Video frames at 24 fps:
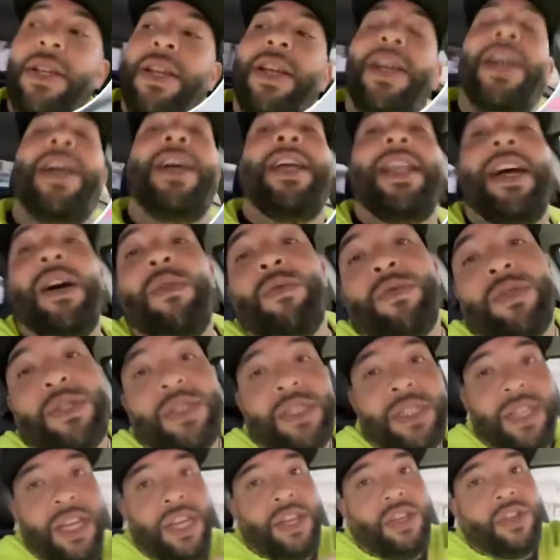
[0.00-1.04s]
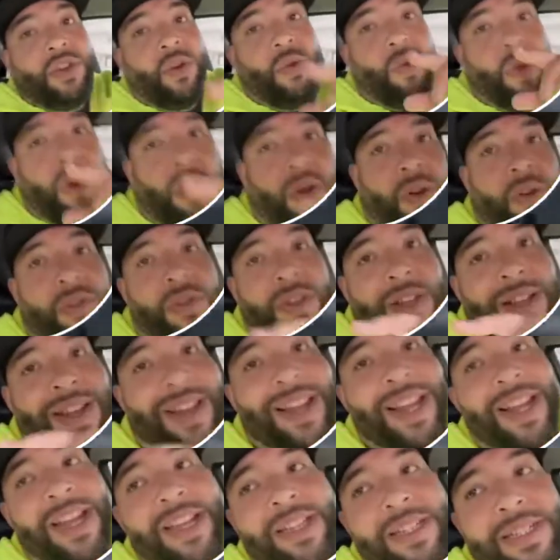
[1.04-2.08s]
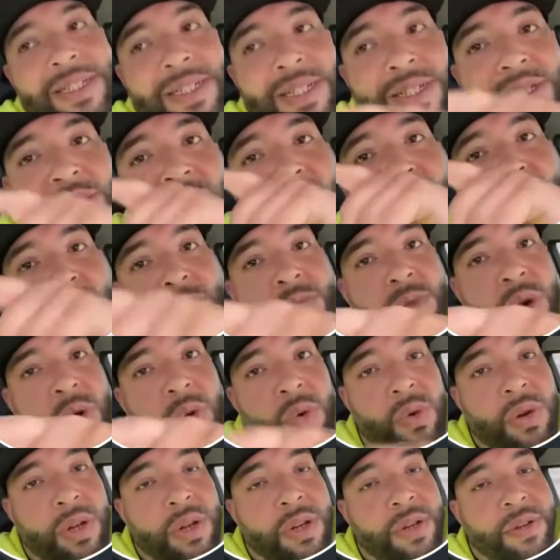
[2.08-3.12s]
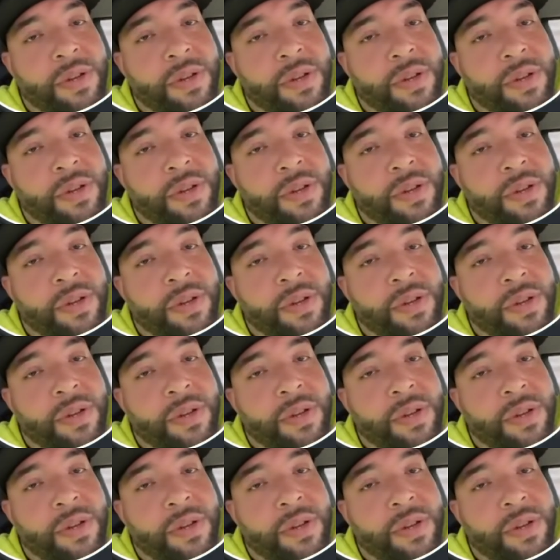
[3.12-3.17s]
And I will see you on the next smoke.